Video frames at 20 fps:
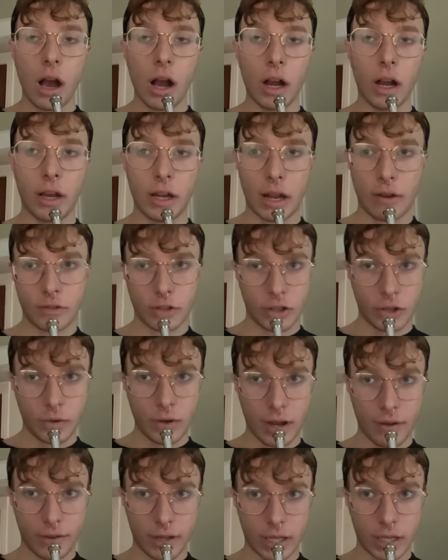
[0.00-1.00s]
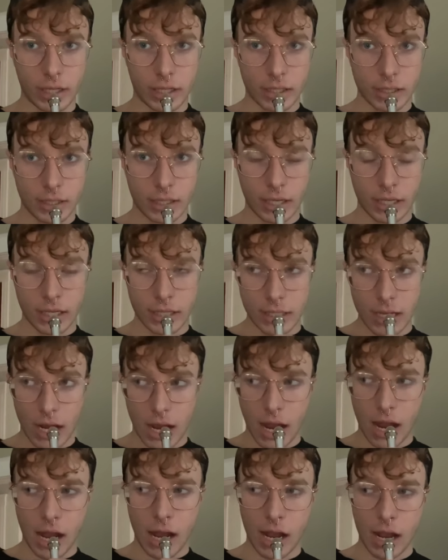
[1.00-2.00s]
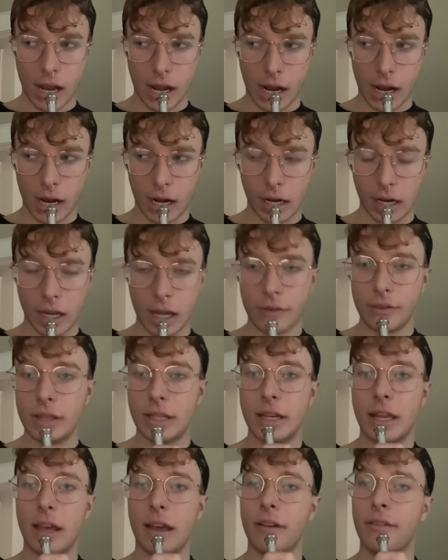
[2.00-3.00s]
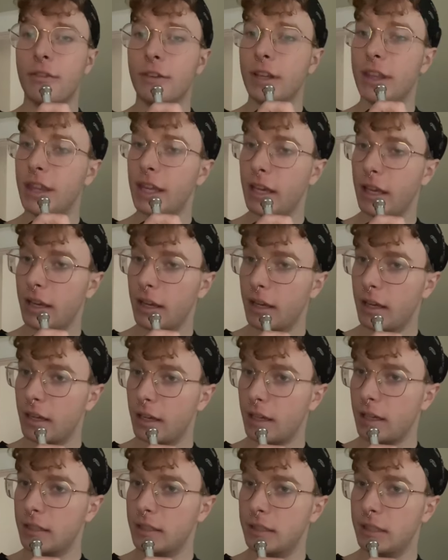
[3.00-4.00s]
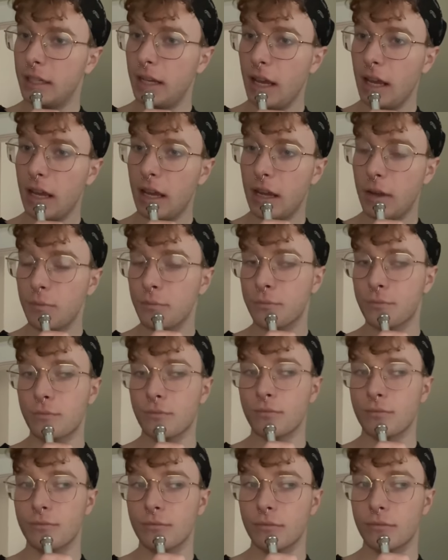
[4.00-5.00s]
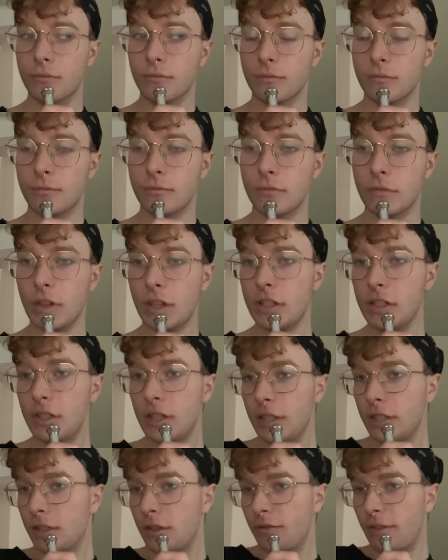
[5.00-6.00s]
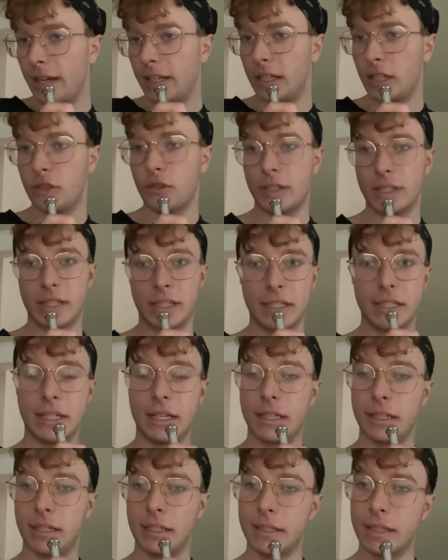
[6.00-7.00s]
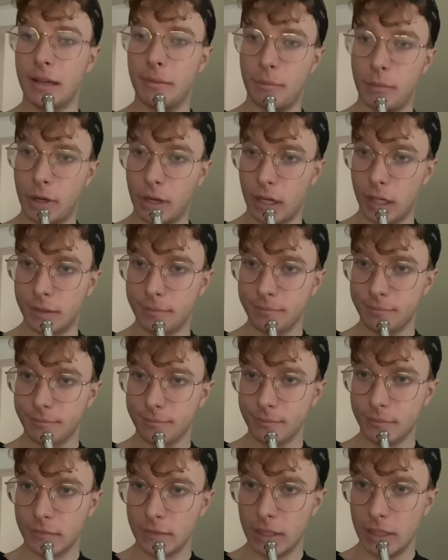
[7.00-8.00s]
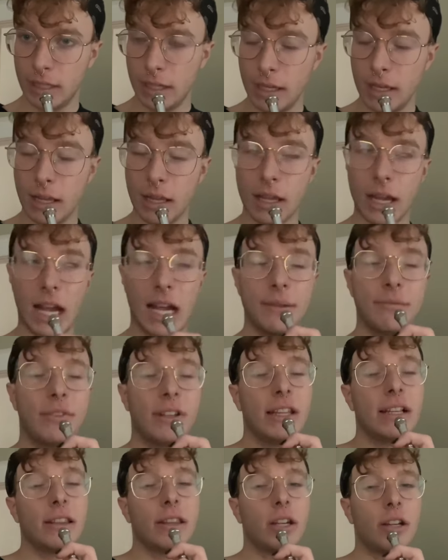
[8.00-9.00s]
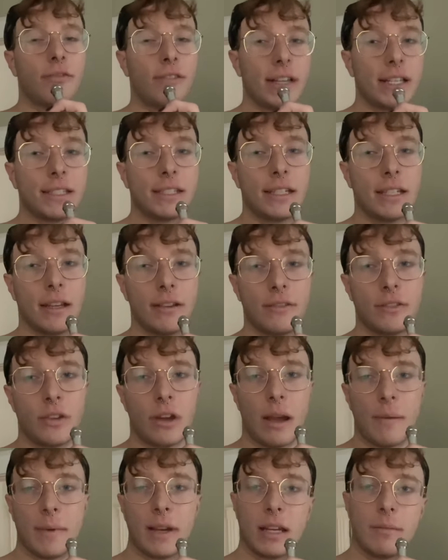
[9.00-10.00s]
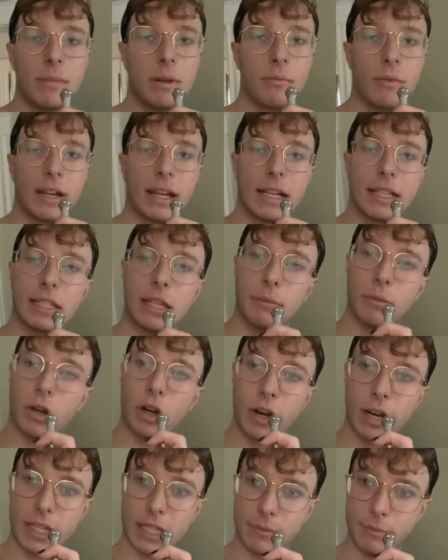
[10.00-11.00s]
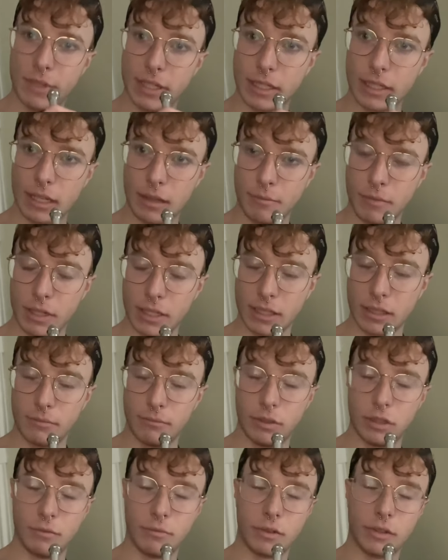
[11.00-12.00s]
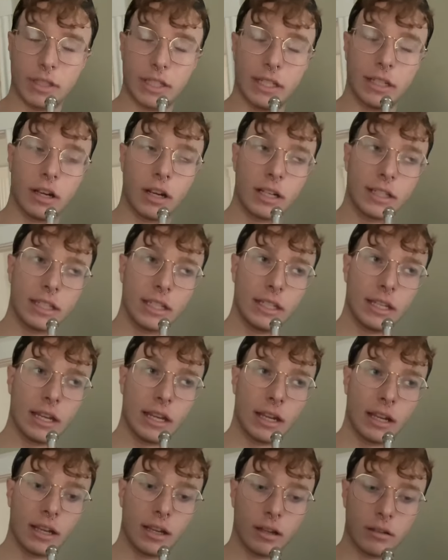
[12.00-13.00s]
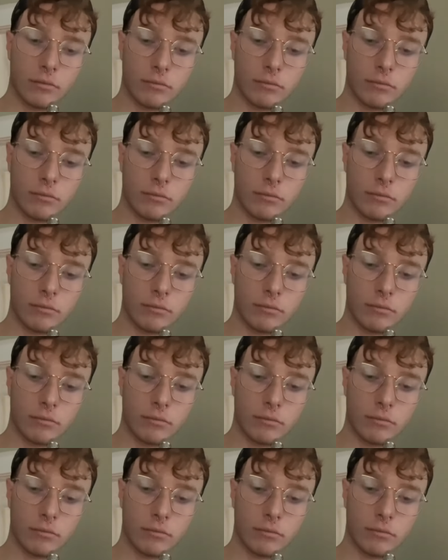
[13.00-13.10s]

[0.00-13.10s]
Good afternoon, Evelings. It is I, Evelyn Everything, and today it's just a rainy, drizzly day in December. I'm feeling a little festive, so I'm going to be bringing some Christmas numbers to Bloom OTR today.